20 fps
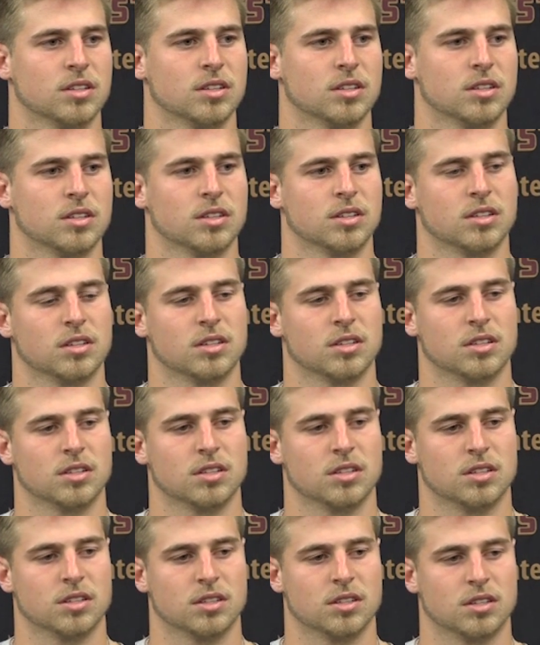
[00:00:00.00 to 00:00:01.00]

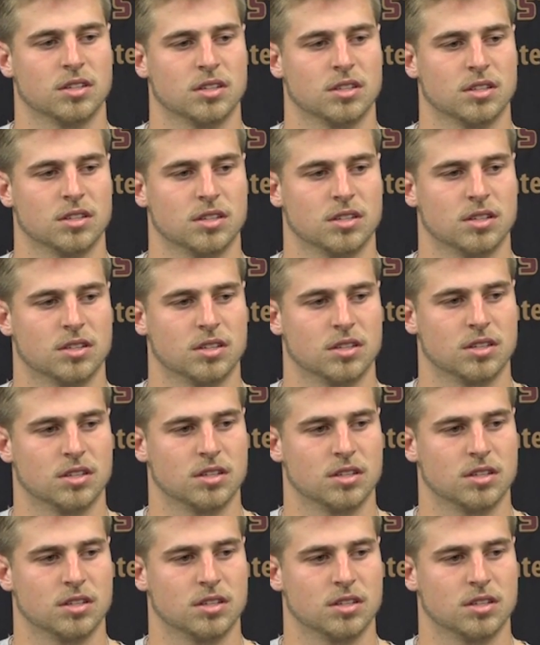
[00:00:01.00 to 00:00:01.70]
[no speech]